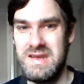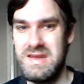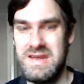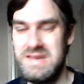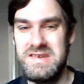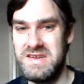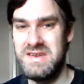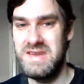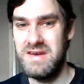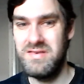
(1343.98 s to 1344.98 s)
into
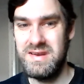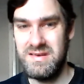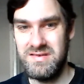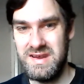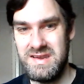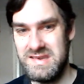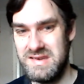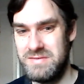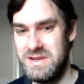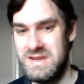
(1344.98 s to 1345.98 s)
knowing Grace?
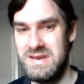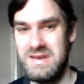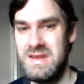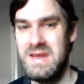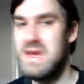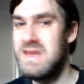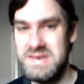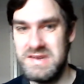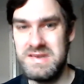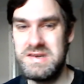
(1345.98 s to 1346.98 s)
I mean,
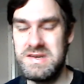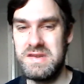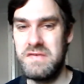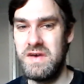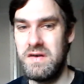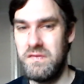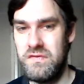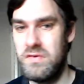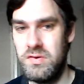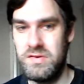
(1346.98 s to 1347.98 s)
it just felt
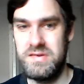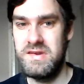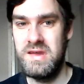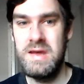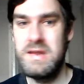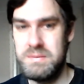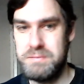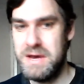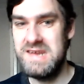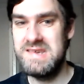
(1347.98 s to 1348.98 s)
forced. The
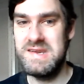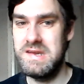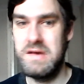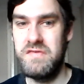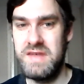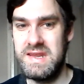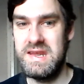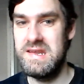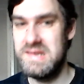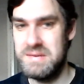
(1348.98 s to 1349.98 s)
pacing, I think,
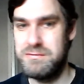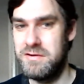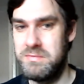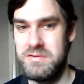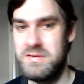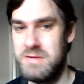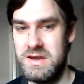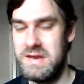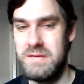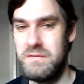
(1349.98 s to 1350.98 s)
is a problem. I
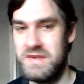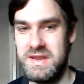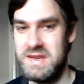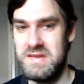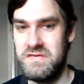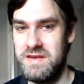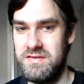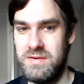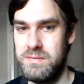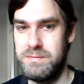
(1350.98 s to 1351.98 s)
don't think it's very
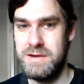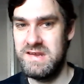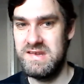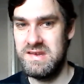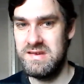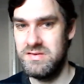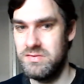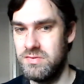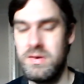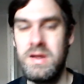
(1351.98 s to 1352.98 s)
well paced at
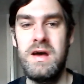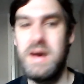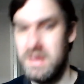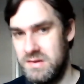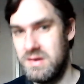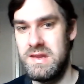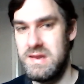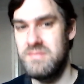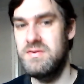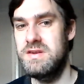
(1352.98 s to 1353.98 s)
all, unlike
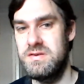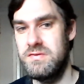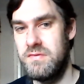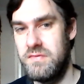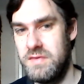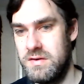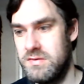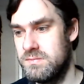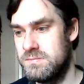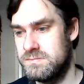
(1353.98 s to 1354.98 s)
the original
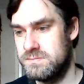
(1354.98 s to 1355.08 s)
film.